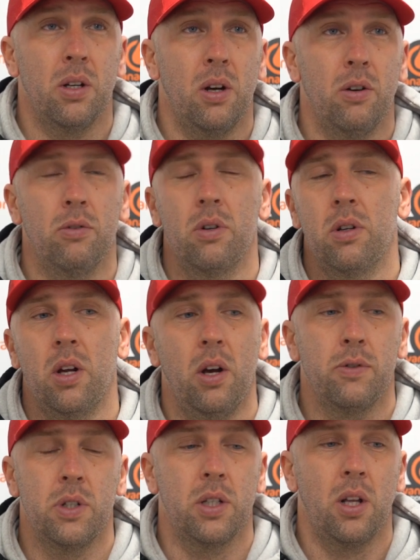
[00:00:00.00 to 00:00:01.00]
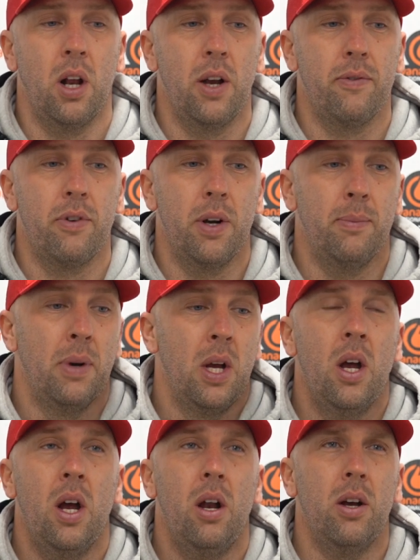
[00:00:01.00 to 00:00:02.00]
So yeah, obviously delighted for him.
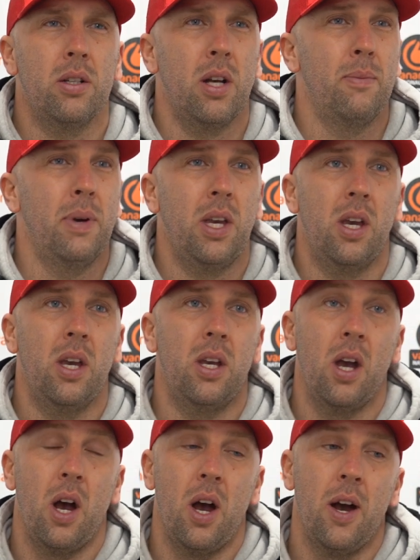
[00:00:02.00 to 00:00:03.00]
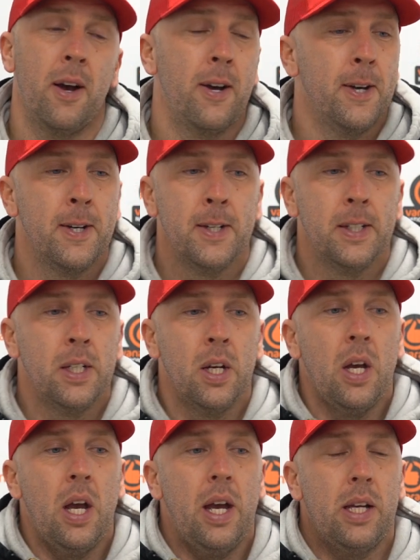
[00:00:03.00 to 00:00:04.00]
And like I say, Miki, uh,
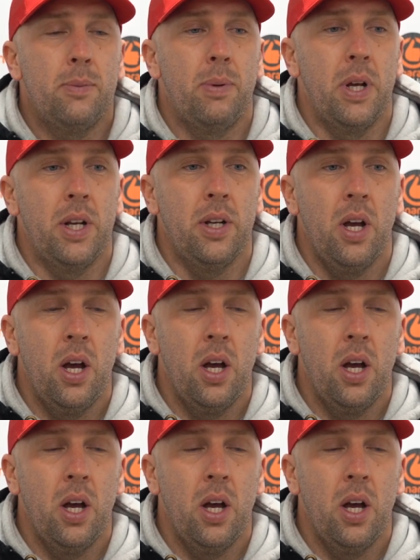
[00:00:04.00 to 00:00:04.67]
he's been